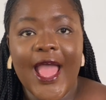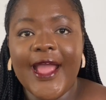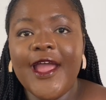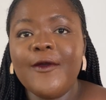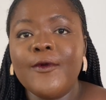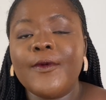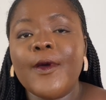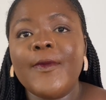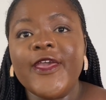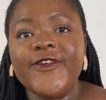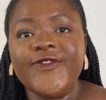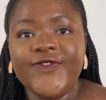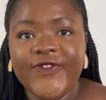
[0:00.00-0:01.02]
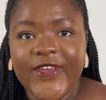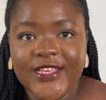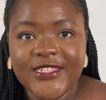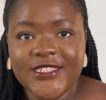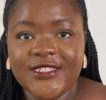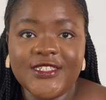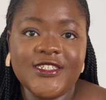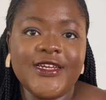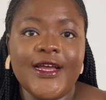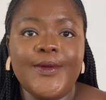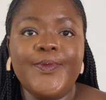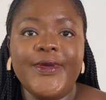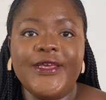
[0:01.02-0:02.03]
I can't remember my first
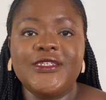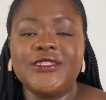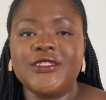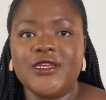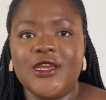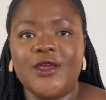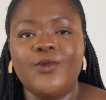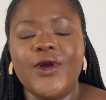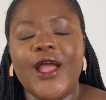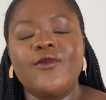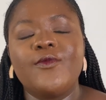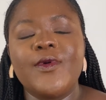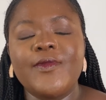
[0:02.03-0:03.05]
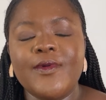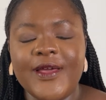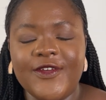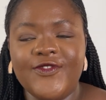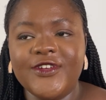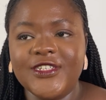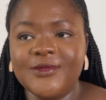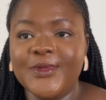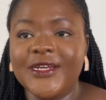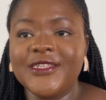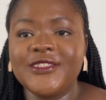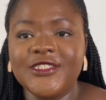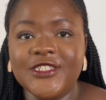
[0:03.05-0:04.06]
teacher per se, but I remember my first
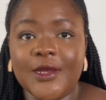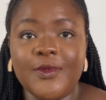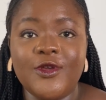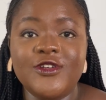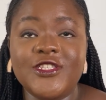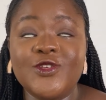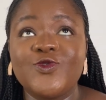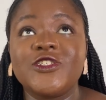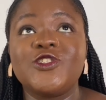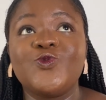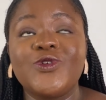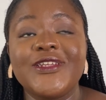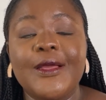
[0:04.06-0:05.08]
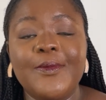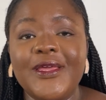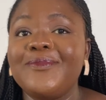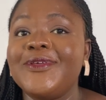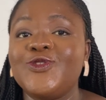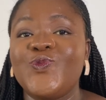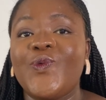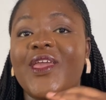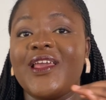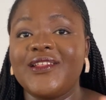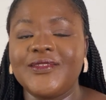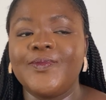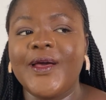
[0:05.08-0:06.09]
maths teacher because he was the one that made me to
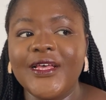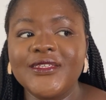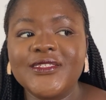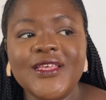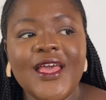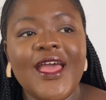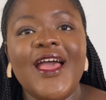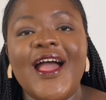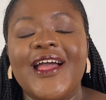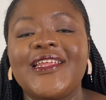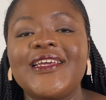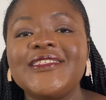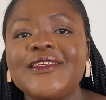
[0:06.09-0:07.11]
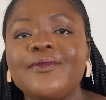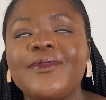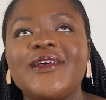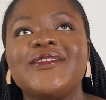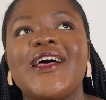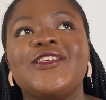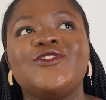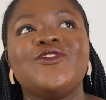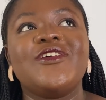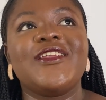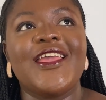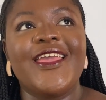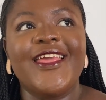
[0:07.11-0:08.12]
hate maths. And hating maths has
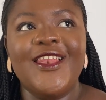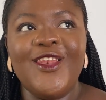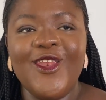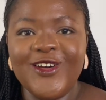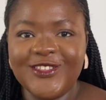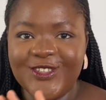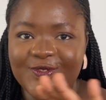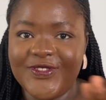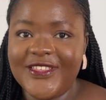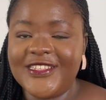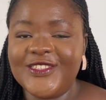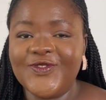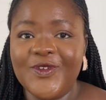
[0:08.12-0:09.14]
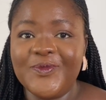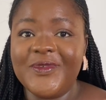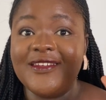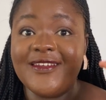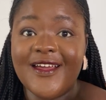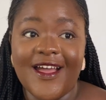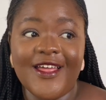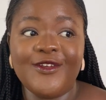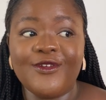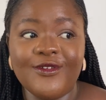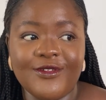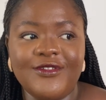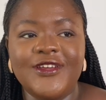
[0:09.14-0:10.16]
done a lot of things for me that are
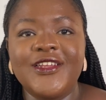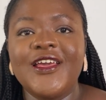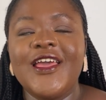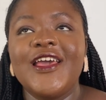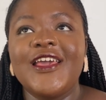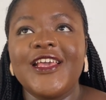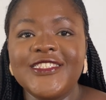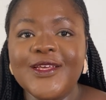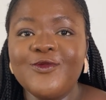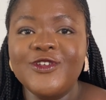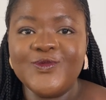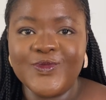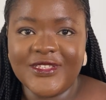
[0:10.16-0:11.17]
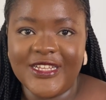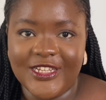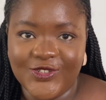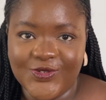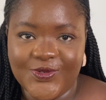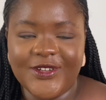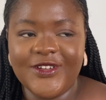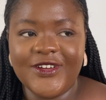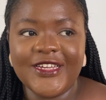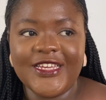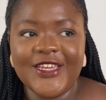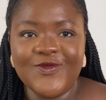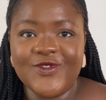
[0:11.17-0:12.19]
not good. His name was Mr. Joel.
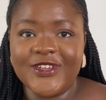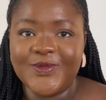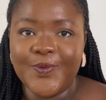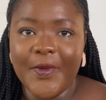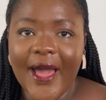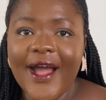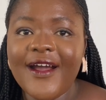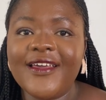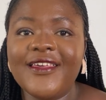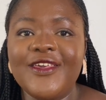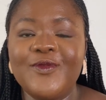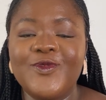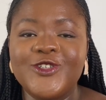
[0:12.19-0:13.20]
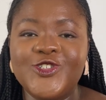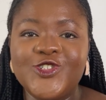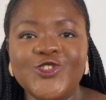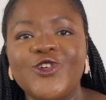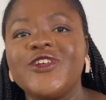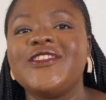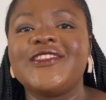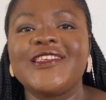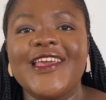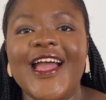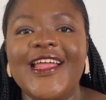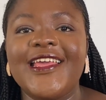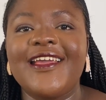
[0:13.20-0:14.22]
He was black, he was short,
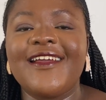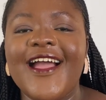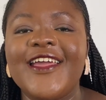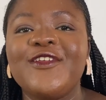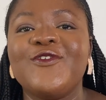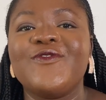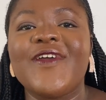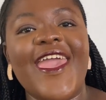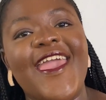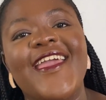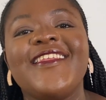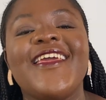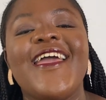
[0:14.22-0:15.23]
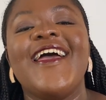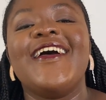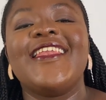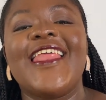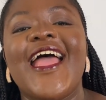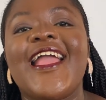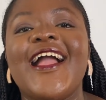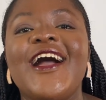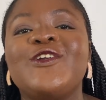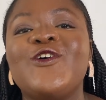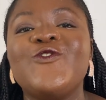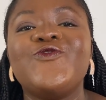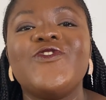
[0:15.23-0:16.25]
he had a kind of head that I
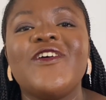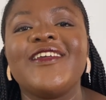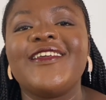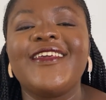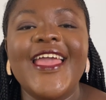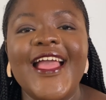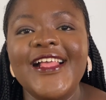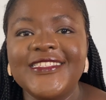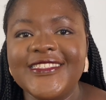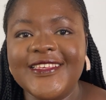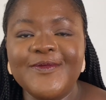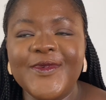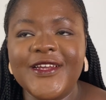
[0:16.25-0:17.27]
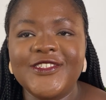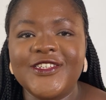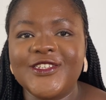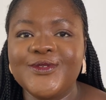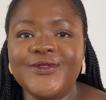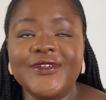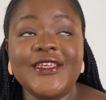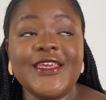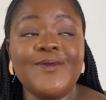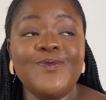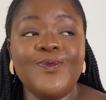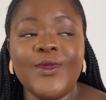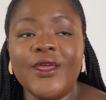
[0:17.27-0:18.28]
cannot forget in my JS1.
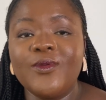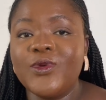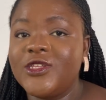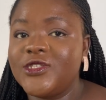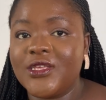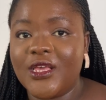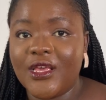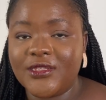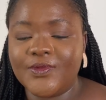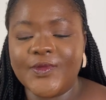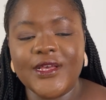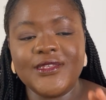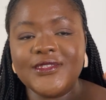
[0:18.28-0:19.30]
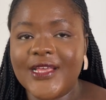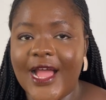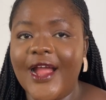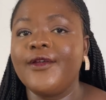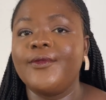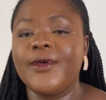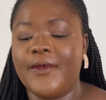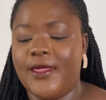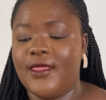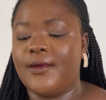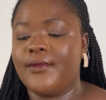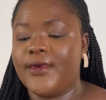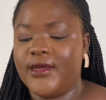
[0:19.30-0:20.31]
He made me to hate maths. I remember
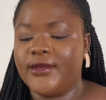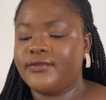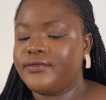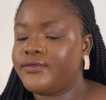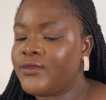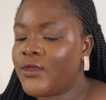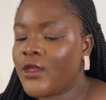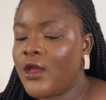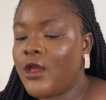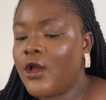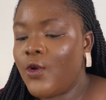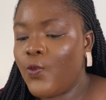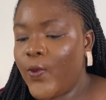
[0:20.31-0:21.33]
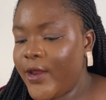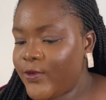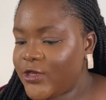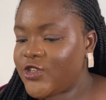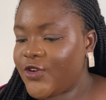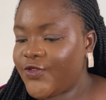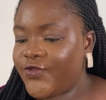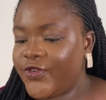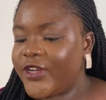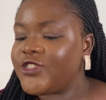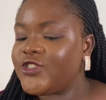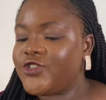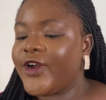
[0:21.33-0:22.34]
that man. When was your
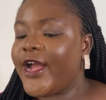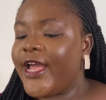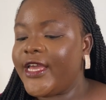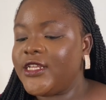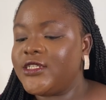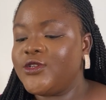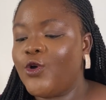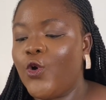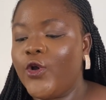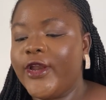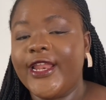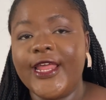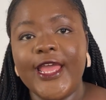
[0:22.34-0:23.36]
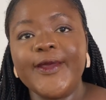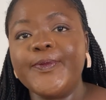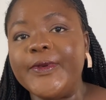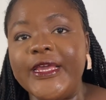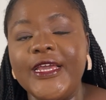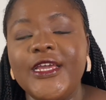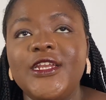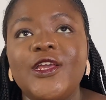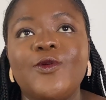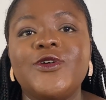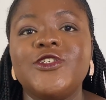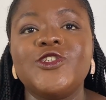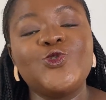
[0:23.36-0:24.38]
first ride on an airplane?
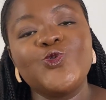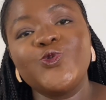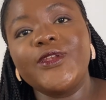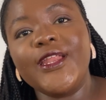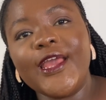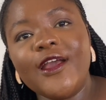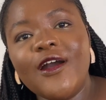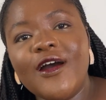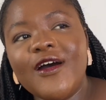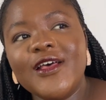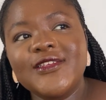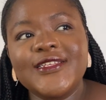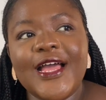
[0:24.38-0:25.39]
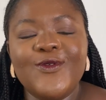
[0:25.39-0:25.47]
It was to Lagos.